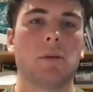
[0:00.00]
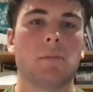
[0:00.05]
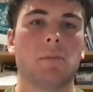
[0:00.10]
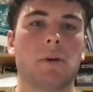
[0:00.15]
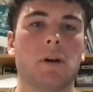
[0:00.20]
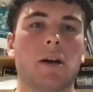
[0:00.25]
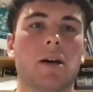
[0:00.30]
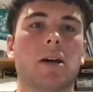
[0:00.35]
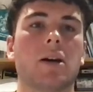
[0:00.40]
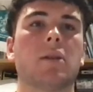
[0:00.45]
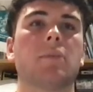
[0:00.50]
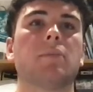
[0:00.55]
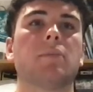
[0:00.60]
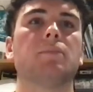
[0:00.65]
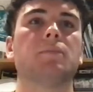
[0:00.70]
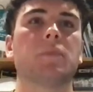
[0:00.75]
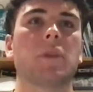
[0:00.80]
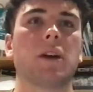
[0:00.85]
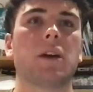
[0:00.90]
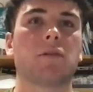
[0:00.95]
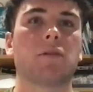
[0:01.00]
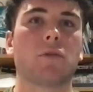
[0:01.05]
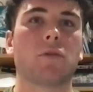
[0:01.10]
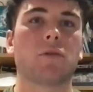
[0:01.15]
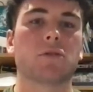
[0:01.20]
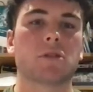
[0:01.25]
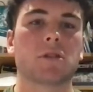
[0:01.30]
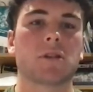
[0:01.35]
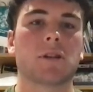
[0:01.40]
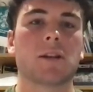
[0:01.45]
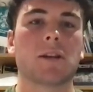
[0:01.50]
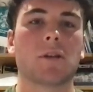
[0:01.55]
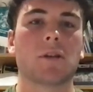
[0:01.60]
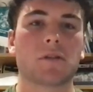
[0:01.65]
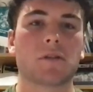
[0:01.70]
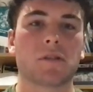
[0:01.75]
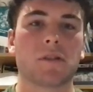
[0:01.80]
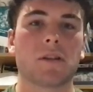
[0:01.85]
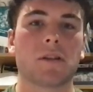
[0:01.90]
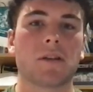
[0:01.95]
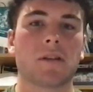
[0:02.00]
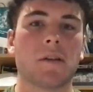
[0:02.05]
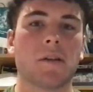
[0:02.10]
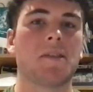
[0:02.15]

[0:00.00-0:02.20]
but unfortunately lost the